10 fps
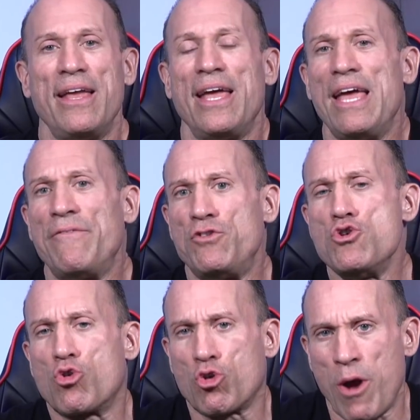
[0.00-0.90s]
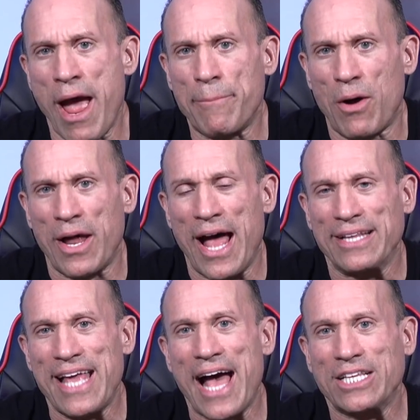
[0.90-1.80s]
if you cramp on
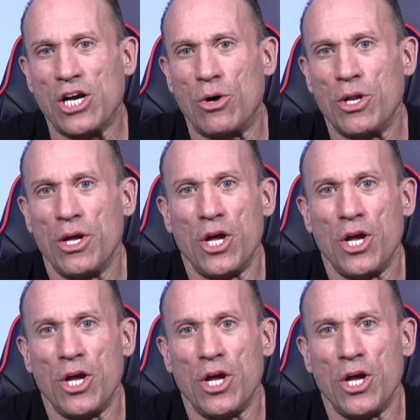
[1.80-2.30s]
Aldactone,